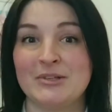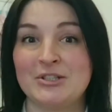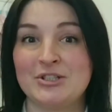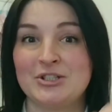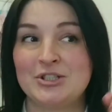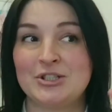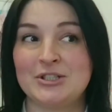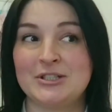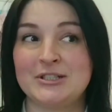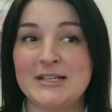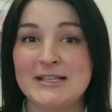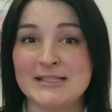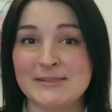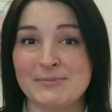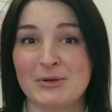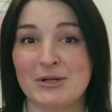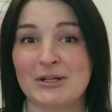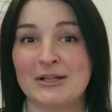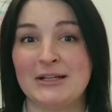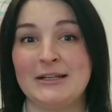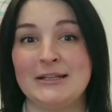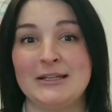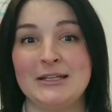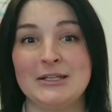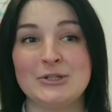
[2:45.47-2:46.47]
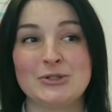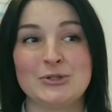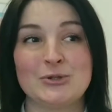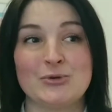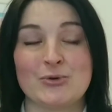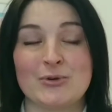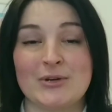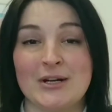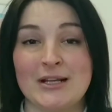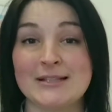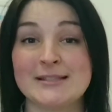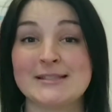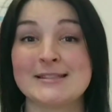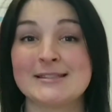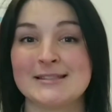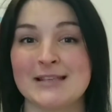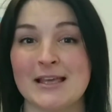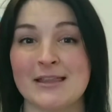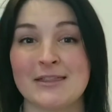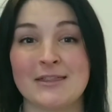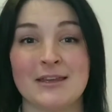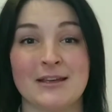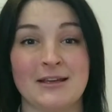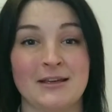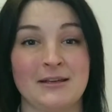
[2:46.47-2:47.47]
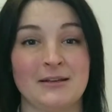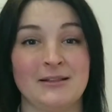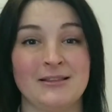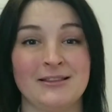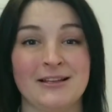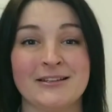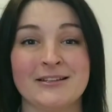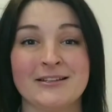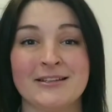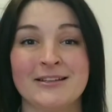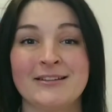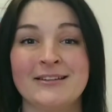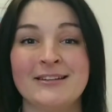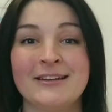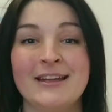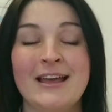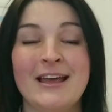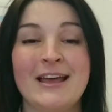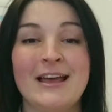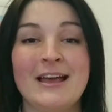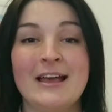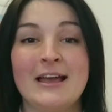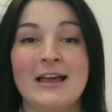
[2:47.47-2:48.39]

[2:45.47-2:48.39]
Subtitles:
but she desperately needs to rent something in London,